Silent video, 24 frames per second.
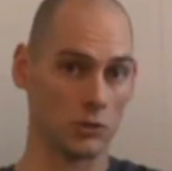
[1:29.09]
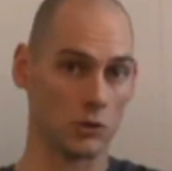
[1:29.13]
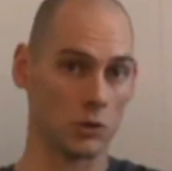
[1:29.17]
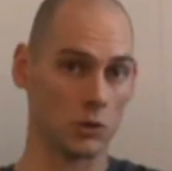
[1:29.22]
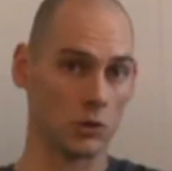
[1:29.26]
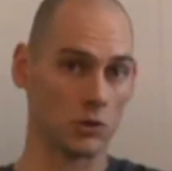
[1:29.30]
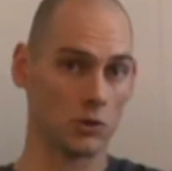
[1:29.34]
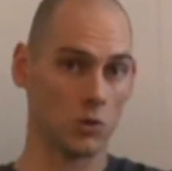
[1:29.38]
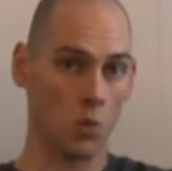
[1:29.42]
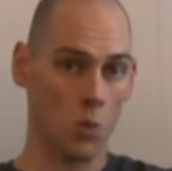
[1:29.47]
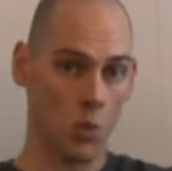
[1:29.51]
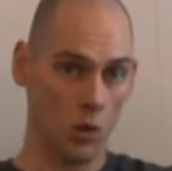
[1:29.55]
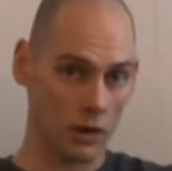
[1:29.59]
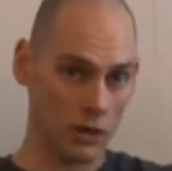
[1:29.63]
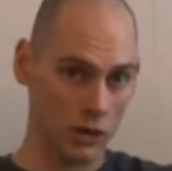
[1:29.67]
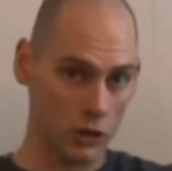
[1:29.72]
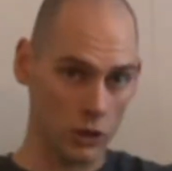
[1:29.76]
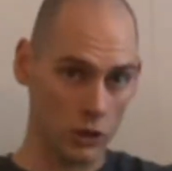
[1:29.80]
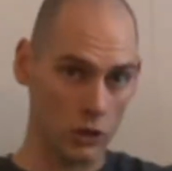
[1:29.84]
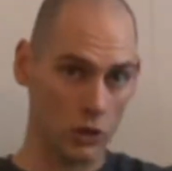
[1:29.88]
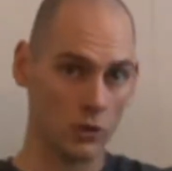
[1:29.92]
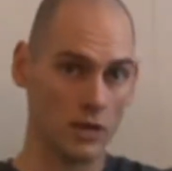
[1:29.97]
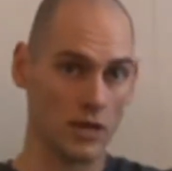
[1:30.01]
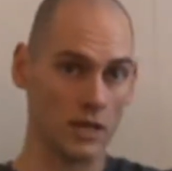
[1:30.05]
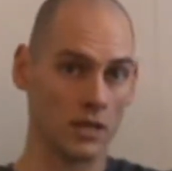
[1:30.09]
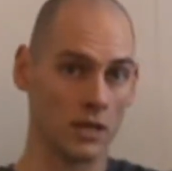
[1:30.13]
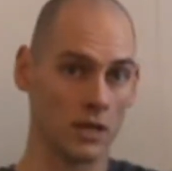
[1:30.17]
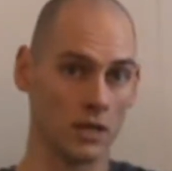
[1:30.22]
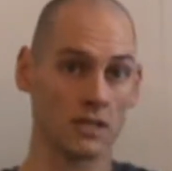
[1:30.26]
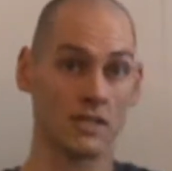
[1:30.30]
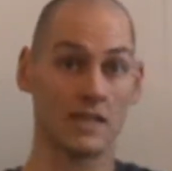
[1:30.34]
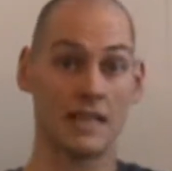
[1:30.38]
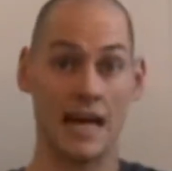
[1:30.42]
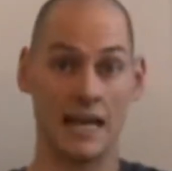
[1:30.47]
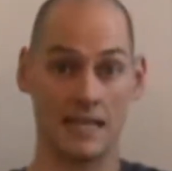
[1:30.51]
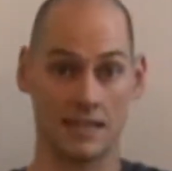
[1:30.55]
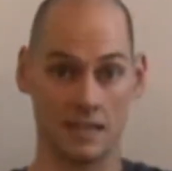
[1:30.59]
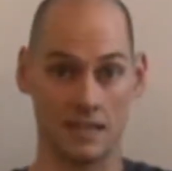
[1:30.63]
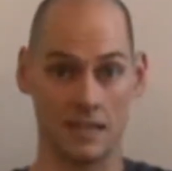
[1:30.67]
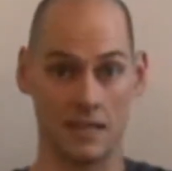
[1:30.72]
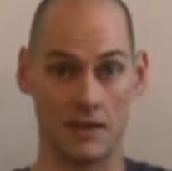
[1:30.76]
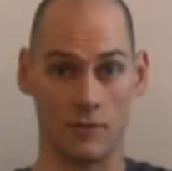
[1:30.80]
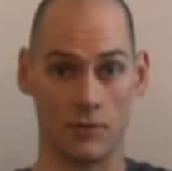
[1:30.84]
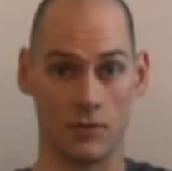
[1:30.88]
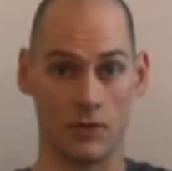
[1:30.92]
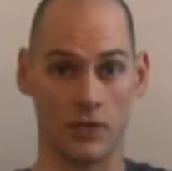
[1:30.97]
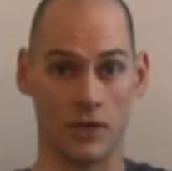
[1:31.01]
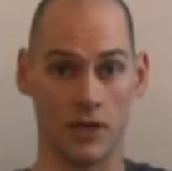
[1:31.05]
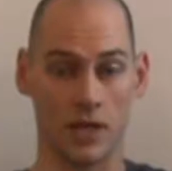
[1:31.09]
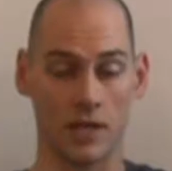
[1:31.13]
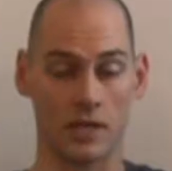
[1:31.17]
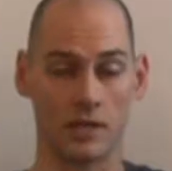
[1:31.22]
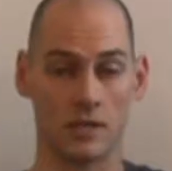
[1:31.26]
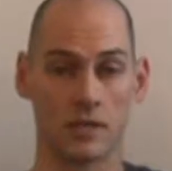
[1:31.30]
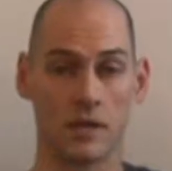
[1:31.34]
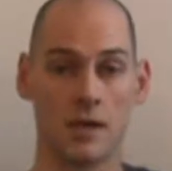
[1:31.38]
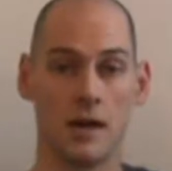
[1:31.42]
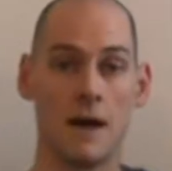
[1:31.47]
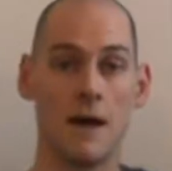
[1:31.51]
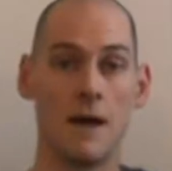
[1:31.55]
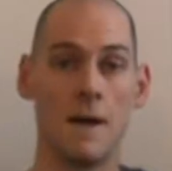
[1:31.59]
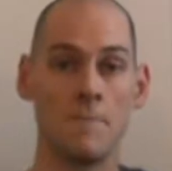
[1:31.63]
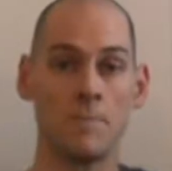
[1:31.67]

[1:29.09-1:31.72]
So it's one cue that does lots of different things.